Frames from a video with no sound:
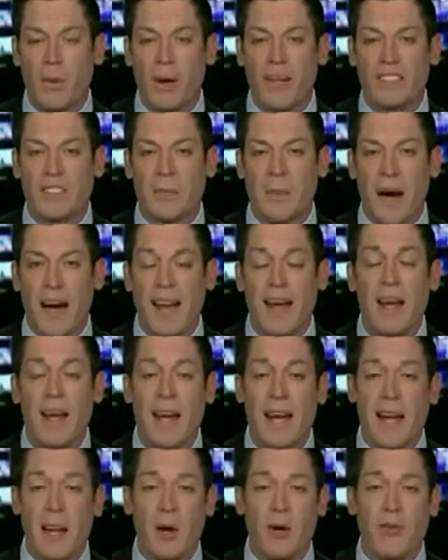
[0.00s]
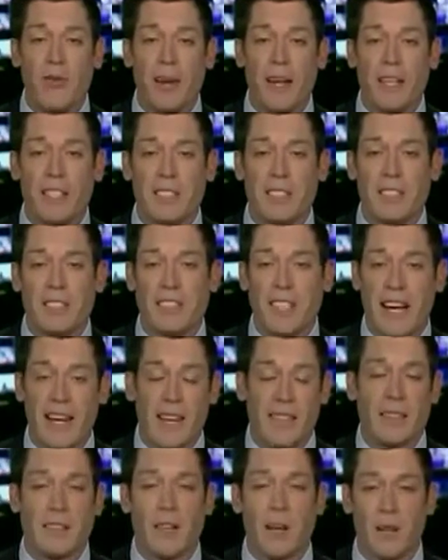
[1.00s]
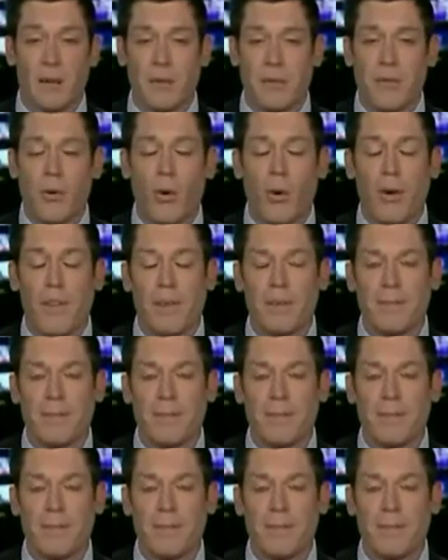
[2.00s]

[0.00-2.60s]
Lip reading: wins by and who finishes second, third, and fourth.